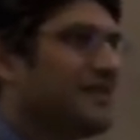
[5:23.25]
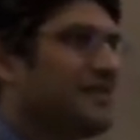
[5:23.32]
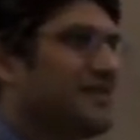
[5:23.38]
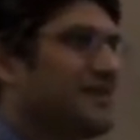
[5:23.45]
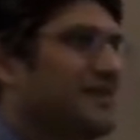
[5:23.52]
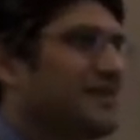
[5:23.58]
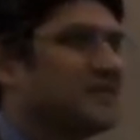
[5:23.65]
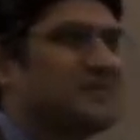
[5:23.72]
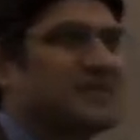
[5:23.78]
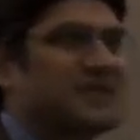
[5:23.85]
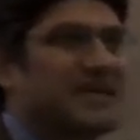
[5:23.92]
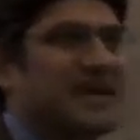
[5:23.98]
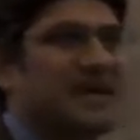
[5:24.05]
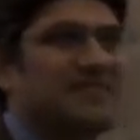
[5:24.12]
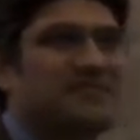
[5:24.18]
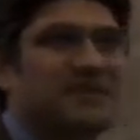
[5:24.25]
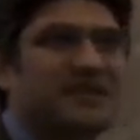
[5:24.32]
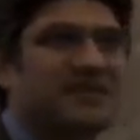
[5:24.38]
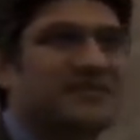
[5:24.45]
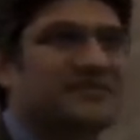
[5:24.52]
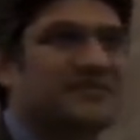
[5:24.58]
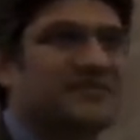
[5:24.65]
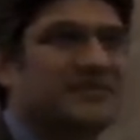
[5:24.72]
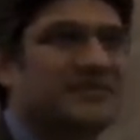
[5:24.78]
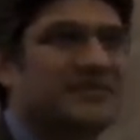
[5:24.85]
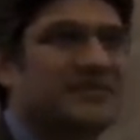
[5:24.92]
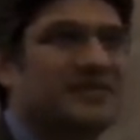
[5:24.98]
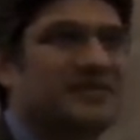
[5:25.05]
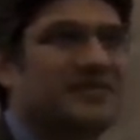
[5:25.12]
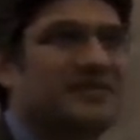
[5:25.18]
Nobody knows what the cap rate is for
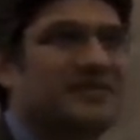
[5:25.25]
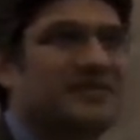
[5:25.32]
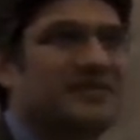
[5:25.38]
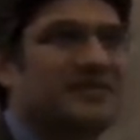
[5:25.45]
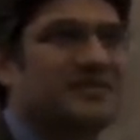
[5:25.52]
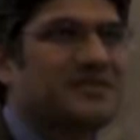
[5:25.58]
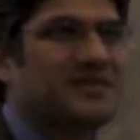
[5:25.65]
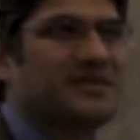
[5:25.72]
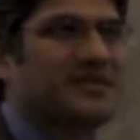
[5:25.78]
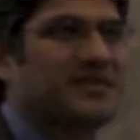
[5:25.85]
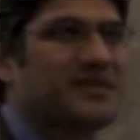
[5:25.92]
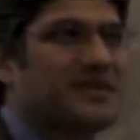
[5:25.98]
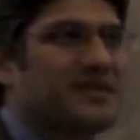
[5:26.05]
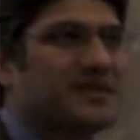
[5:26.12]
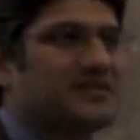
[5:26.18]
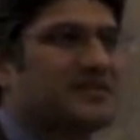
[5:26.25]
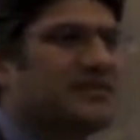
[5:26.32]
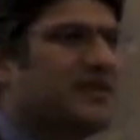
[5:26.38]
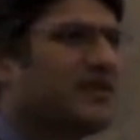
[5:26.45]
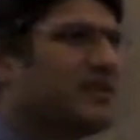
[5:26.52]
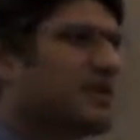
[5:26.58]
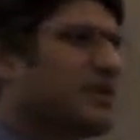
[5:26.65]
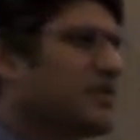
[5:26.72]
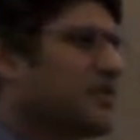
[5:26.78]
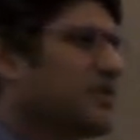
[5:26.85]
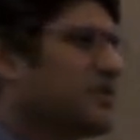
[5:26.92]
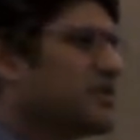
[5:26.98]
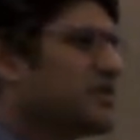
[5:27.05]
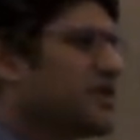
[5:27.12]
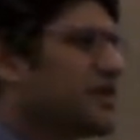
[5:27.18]
solar. Nobody knows what the zoning
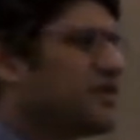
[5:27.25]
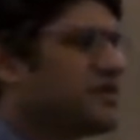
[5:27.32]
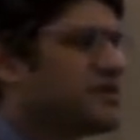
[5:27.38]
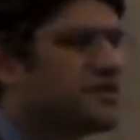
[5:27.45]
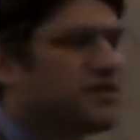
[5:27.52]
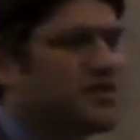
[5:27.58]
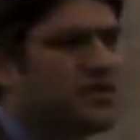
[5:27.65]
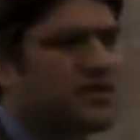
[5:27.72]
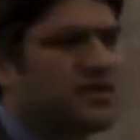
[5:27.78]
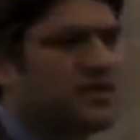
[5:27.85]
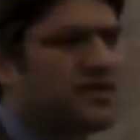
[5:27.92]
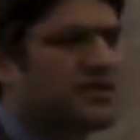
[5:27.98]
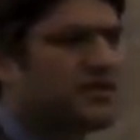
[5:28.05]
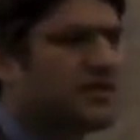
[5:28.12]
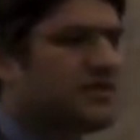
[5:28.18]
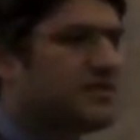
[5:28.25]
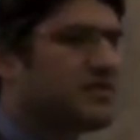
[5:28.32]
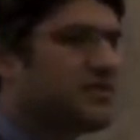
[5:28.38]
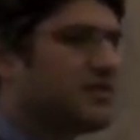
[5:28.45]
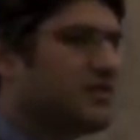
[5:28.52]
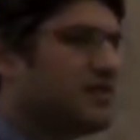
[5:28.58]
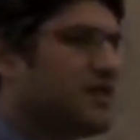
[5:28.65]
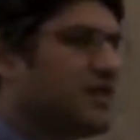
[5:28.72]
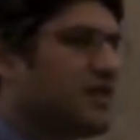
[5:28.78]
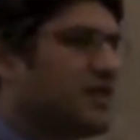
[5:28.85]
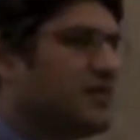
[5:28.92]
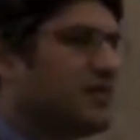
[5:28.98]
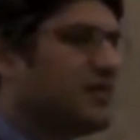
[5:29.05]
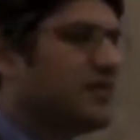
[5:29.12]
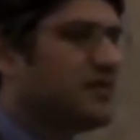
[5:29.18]
rules are for solar. There's some sort of
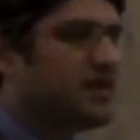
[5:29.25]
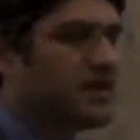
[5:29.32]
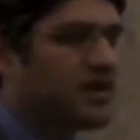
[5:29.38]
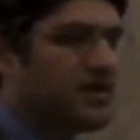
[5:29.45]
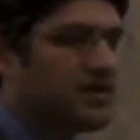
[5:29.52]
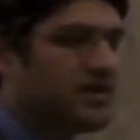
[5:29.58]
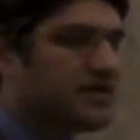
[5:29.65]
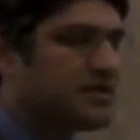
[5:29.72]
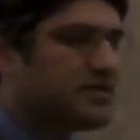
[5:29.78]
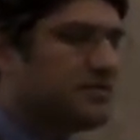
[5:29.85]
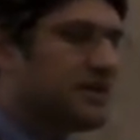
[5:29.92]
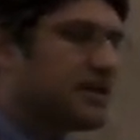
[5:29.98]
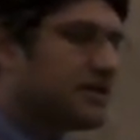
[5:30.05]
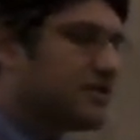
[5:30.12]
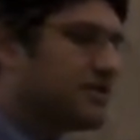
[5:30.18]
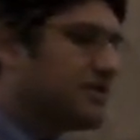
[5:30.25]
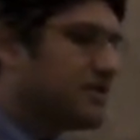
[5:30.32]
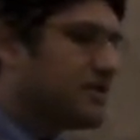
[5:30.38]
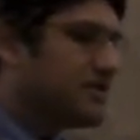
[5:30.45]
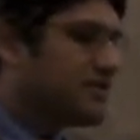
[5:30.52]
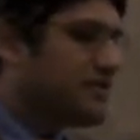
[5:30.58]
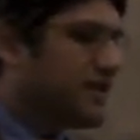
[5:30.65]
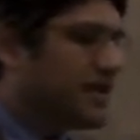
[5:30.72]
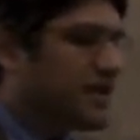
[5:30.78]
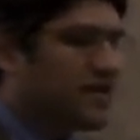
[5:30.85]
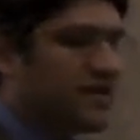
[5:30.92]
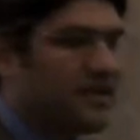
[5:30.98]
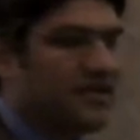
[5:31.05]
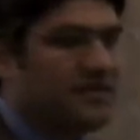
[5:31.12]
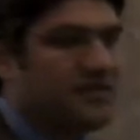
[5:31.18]
building code inspector that's flying
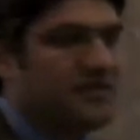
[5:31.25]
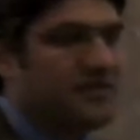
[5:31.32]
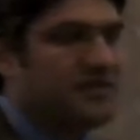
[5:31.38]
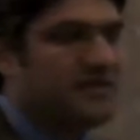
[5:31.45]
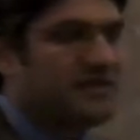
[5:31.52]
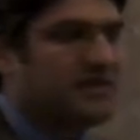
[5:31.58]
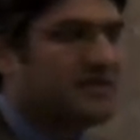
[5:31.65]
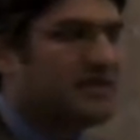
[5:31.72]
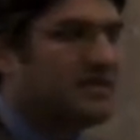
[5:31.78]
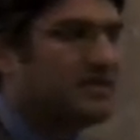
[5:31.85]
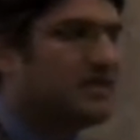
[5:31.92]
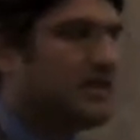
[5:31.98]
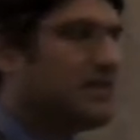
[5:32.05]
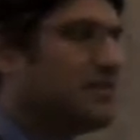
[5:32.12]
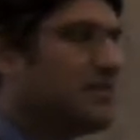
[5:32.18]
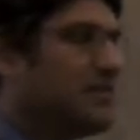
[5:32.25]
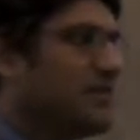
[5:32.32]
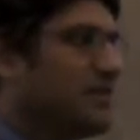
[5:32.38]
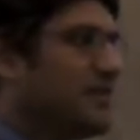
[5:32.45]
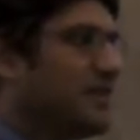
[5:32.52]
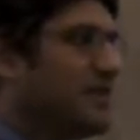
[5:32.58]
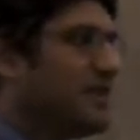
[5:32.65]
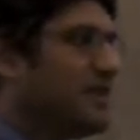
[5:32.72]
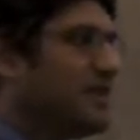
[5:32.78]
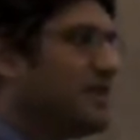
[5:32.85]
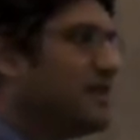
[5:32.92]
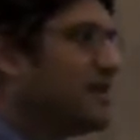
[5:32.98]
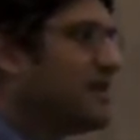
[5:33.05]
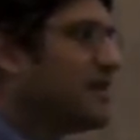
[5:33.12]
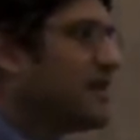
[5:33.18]
around who basically is telling people that they
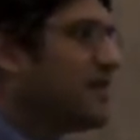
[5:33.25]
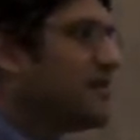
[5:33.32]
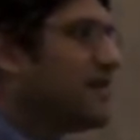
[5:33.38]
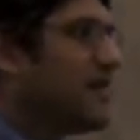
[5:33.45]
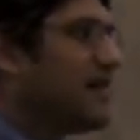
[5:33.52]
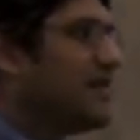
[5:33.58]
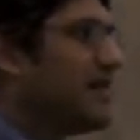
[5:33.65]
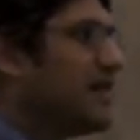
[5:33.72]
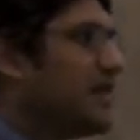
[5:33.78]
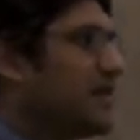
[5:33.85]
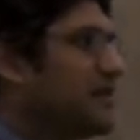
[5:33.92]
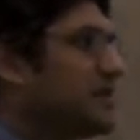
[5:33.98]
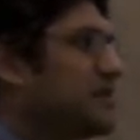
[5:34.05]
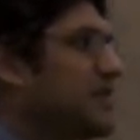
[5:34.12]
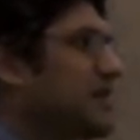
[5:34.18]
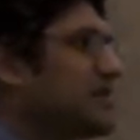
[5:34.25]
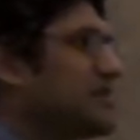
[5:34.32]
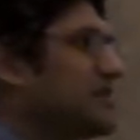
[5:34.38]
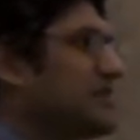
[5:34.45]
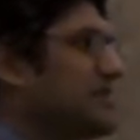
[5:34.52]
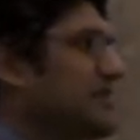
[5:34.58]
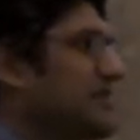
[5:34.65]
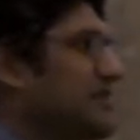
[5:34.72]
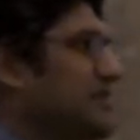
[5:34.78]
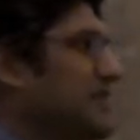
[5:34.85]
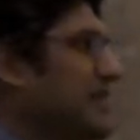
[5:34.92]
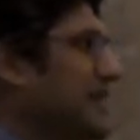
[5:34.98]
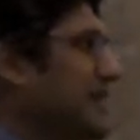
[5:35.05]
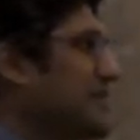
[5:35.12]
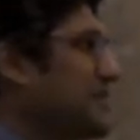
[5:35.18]
need a 5-hour inspection instead of a
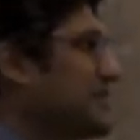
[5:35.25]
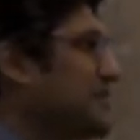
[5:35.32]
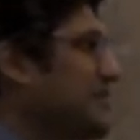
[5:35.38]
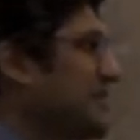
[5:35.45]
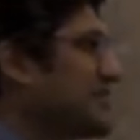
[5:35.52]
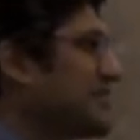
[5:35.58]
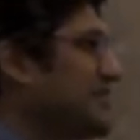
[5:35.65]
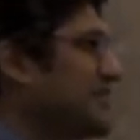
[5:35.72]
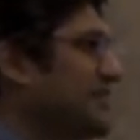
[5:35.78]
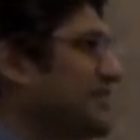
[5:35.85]
1-hour inspection.